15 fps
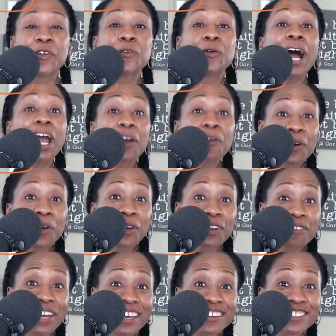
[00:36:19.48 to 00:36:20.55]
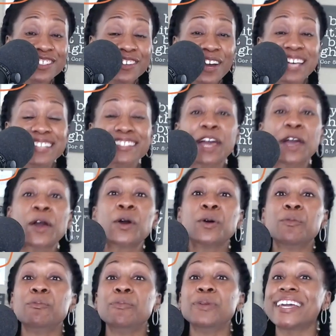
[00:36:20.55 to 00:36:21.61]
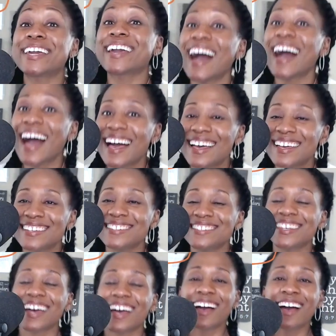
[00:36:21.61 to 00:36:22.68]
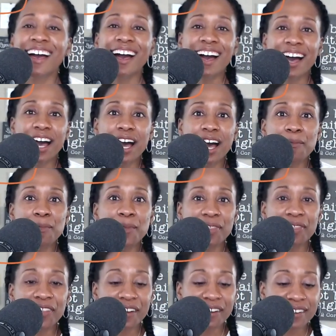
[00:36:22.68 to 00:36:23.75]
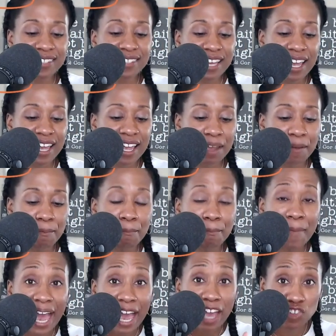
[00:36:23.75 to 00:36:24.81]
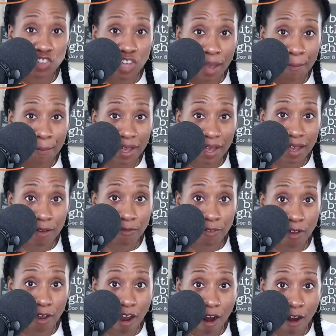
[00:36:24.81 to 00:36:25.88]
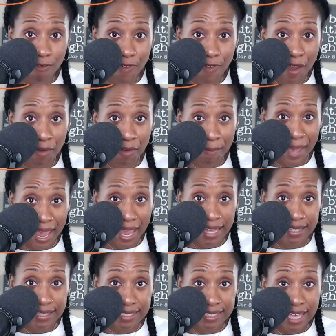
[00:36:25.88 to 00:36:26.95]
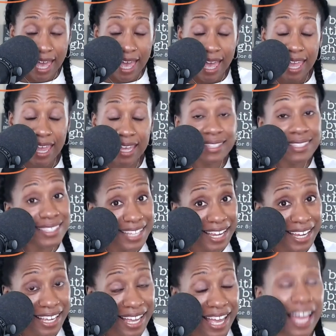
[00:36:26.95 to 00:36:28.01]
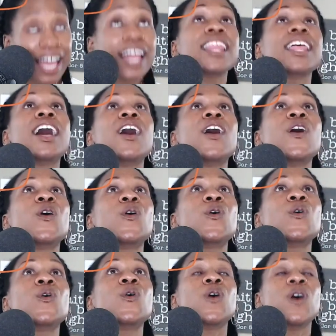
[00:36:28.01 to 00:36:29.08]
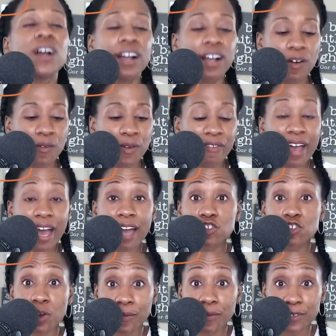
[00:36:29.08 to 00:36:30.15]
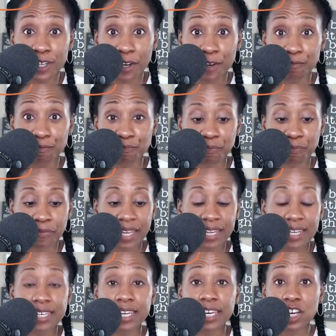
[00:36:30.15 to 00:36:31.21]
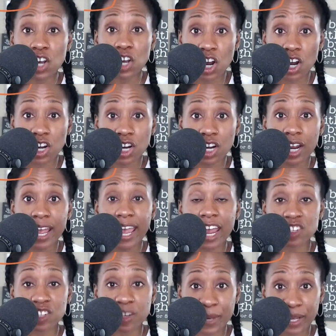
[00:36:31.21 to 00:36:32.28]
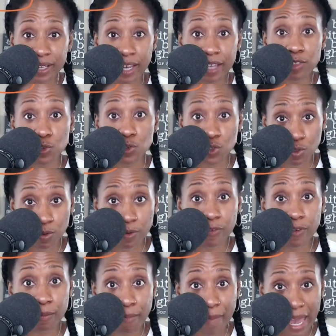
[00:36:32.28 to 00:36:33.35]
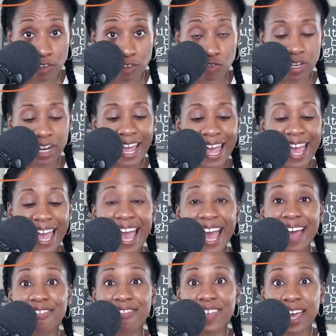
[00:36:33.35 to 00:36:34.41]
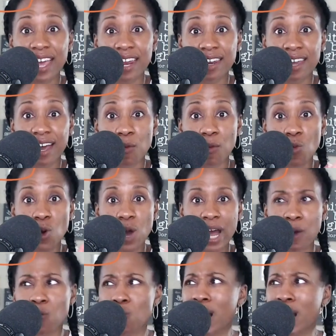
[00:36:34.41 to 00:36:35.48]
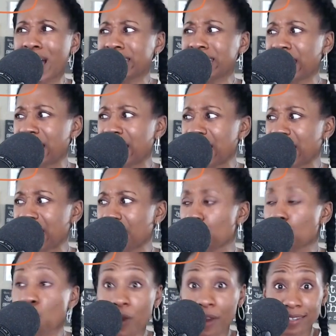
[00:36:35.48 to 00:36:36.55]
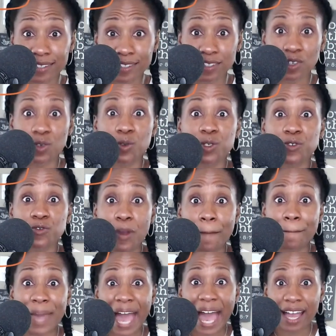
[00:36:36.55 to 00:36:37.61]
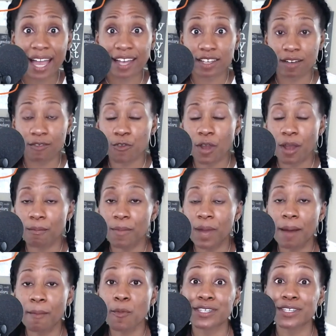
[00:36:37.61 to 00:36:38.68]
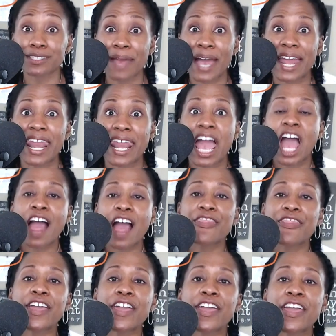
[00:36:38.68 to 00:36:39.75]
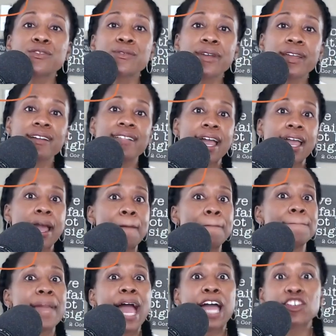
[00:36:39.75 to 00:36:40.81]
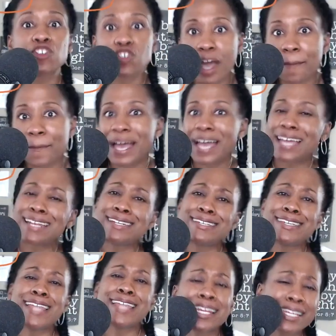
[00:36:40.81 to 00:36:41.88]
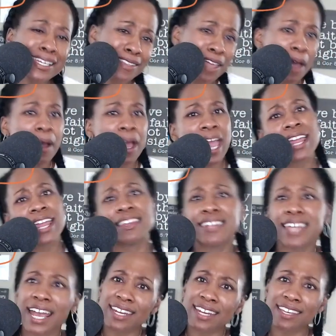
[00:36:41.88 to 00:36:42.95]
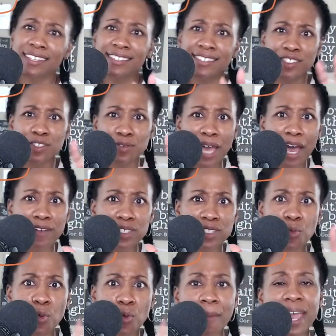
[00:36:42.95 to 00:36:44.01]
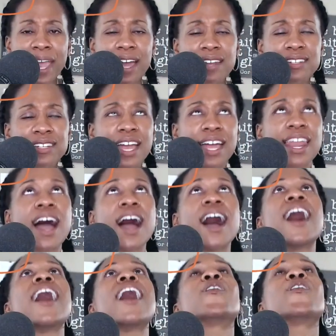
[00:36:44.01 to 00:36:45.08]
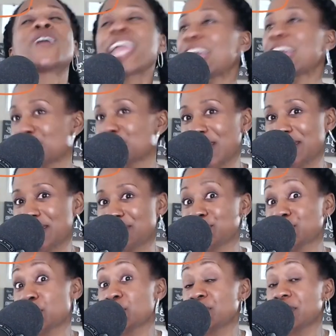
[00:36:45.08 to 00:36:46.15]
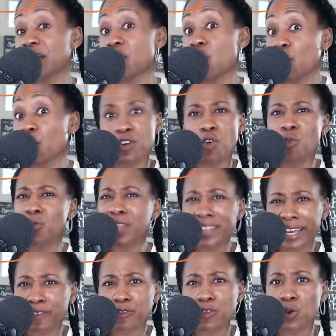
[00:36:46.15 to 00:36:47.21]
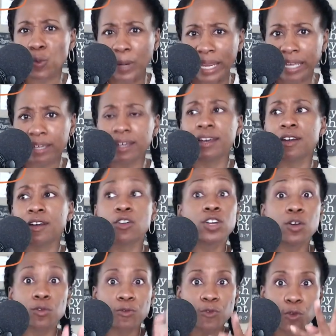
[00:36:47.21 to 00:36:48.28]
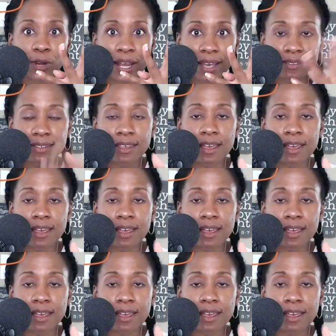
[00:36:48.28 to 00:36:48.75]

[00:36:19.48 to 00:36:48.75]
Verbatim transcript: Why are we going to Vegas, you ask? Because um, there is a mashup of our favorite bands NSYNC. Hello. We've got Joey Fatone, Nick Carter, AJ McLean. Those two are from Backstreet. And then um, Wanya Morris, who is from back from um, Boyz II Men. They're doing like a mashup 90s, 8, 90s, 2000s boy band. And oh, can't wait. So that only like for a week, no, four days.